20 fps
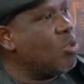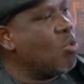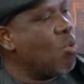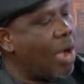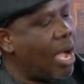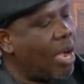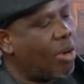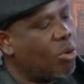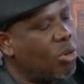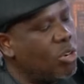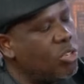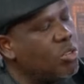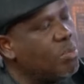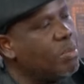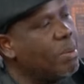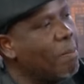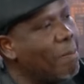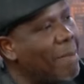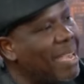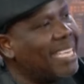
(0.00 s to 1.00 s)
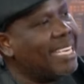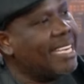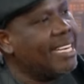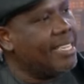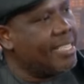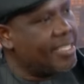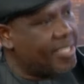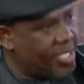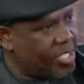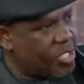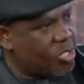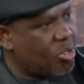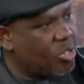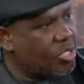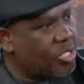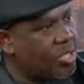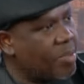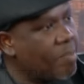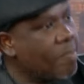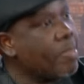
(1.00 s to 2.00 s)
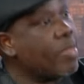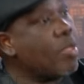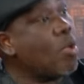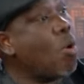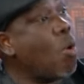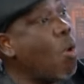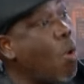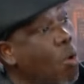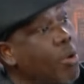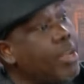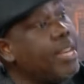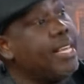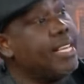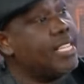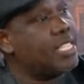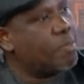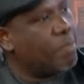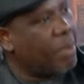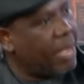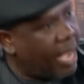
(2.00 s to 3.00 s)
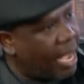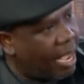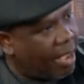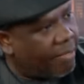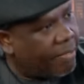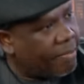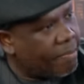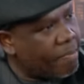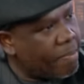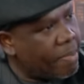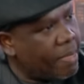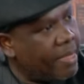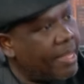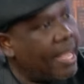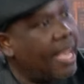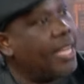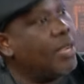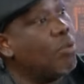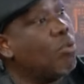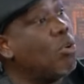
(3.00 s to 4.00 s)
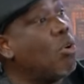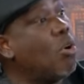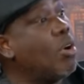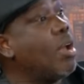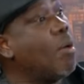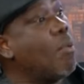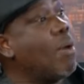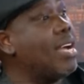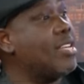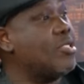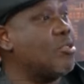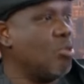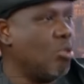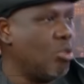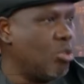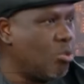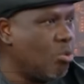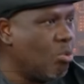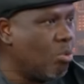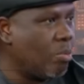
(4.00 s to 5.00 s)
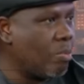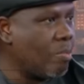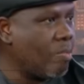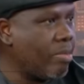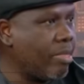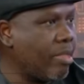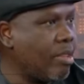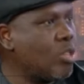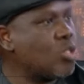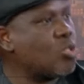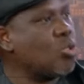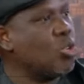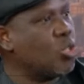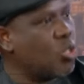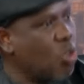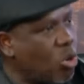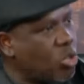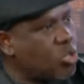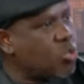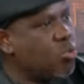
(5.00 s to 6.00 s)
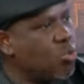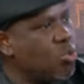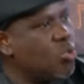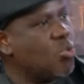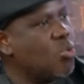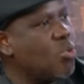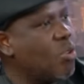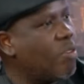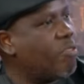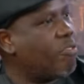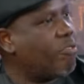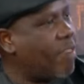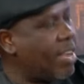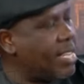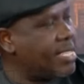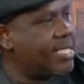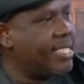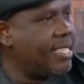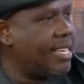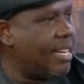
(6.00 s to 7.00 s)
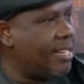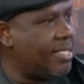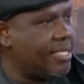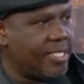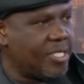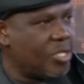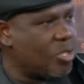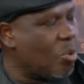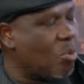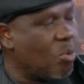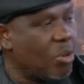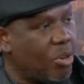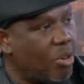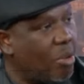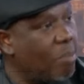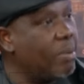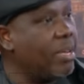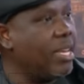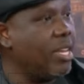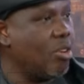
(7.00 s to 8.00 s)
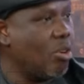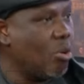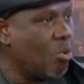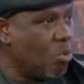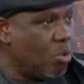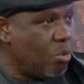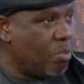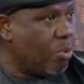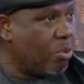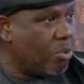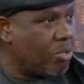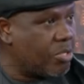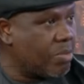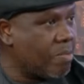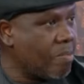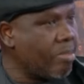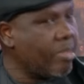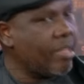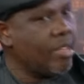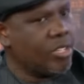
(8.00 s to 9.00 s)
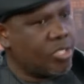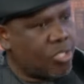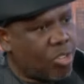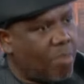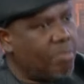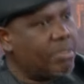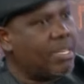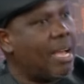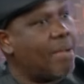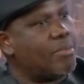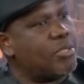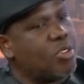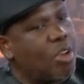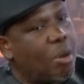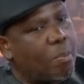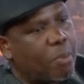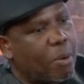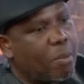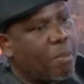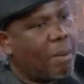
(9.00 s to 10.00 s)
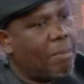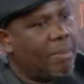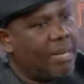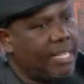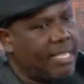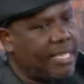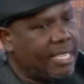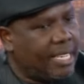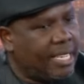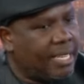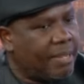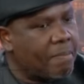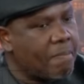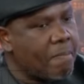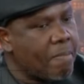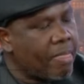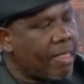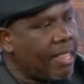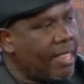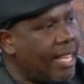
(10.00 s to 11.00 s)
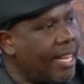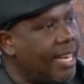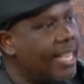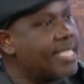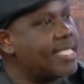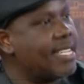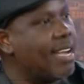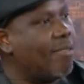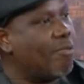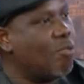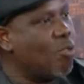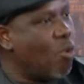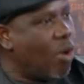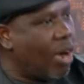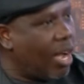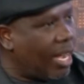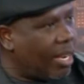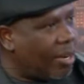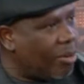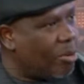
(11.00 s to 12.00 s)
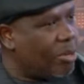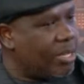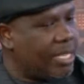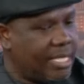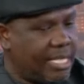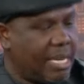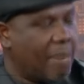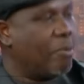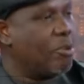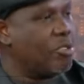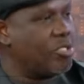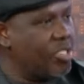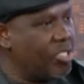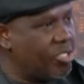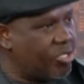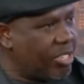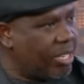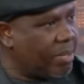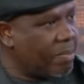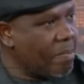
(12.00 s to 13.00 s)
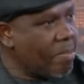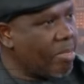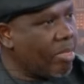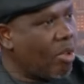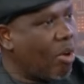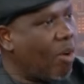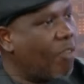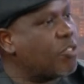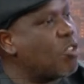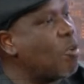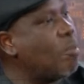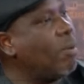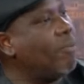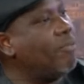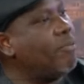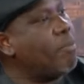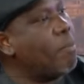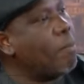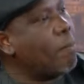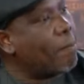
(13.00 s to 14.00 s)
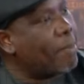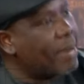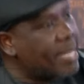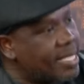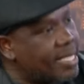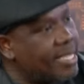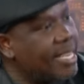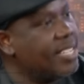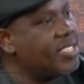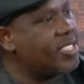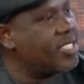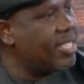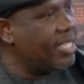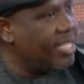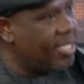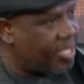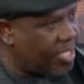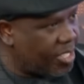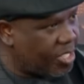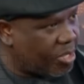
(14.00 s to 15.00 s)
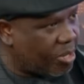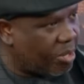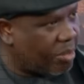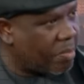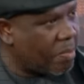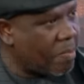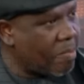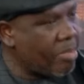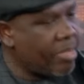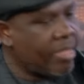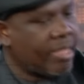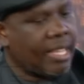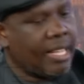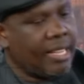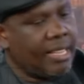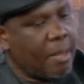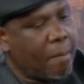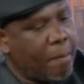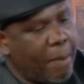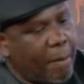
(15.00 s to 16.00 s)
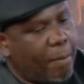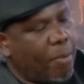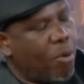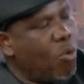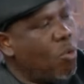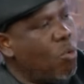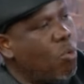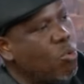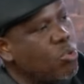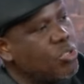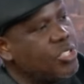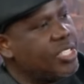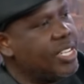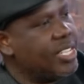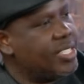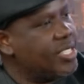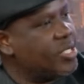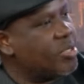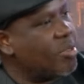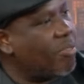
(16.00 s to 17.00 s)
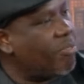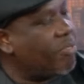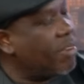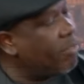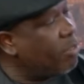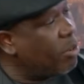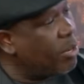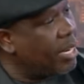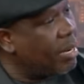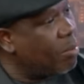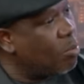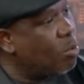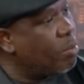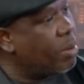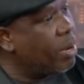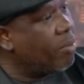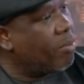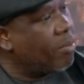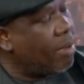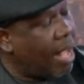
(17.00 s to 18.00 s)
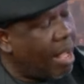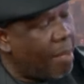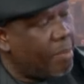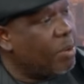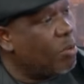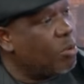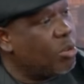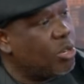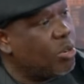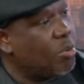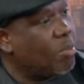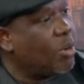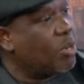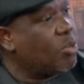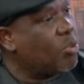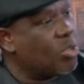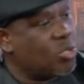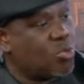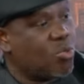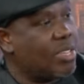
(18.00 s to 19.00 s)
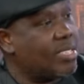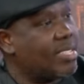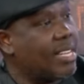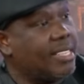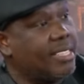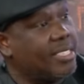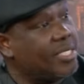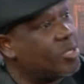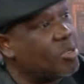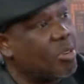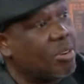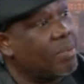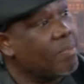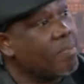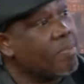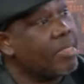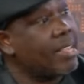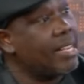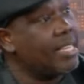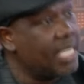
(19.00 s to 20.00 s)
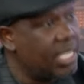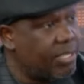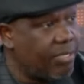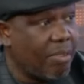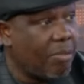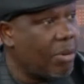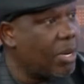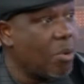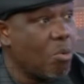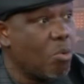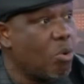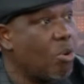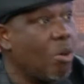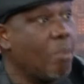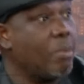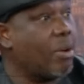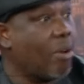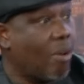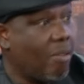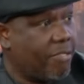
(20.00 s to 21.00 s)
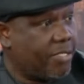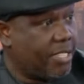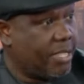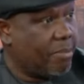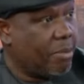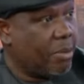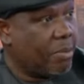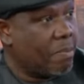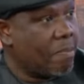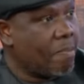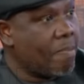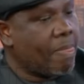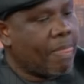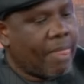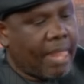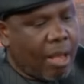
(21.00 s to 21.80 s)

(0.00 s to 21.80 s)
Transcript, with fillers: You are going to be making decisions on his behalf that he will otherwise not do. So those who do not fancy that decision will not be in your good books. Sometimes you are probably the reservoir or the depository of some of president's decision. The people whose decision favor them will be happy with you, but those ones that decision disfavor them will not be comfortable.